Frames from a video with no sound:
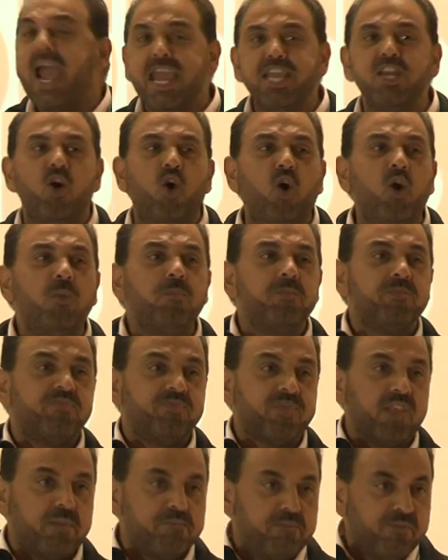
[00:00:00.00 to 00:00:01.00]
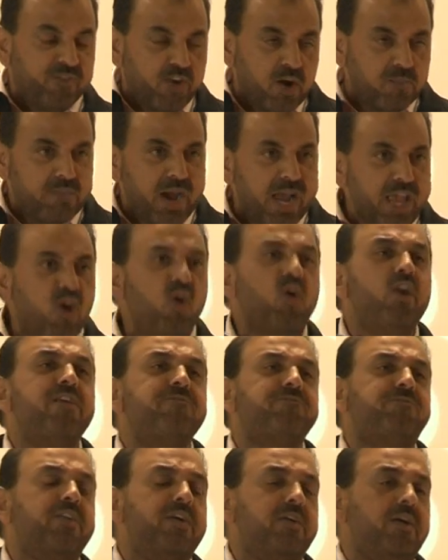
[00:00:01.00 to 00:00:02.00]
know from my own
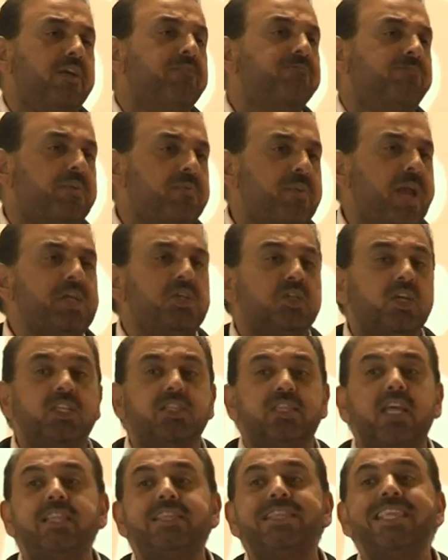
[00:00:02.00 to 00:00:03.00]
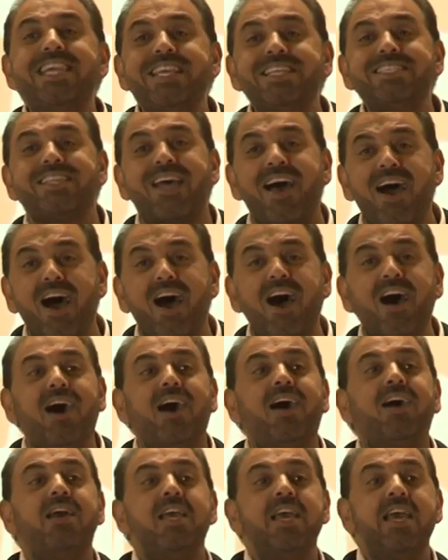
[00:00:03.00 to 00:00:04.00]
information that these
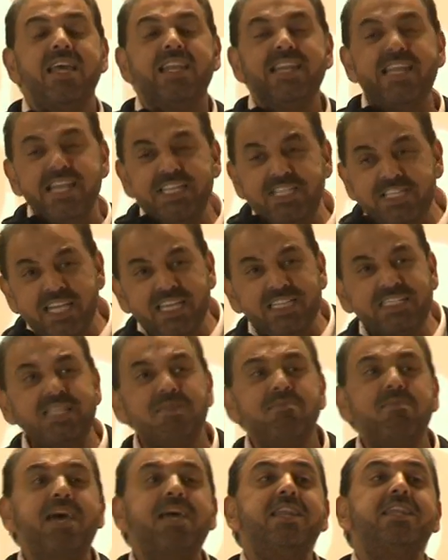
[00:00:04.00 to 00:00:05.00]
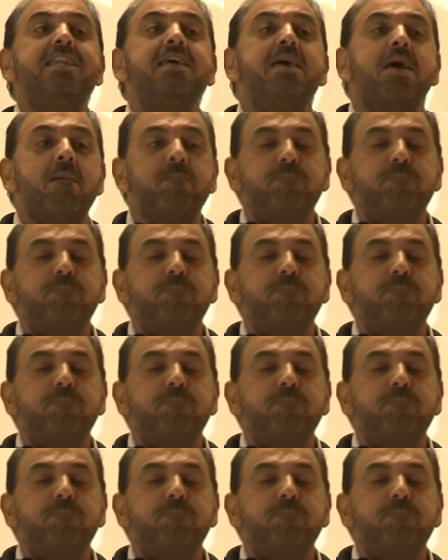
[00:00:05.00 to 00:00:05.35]
are legitimate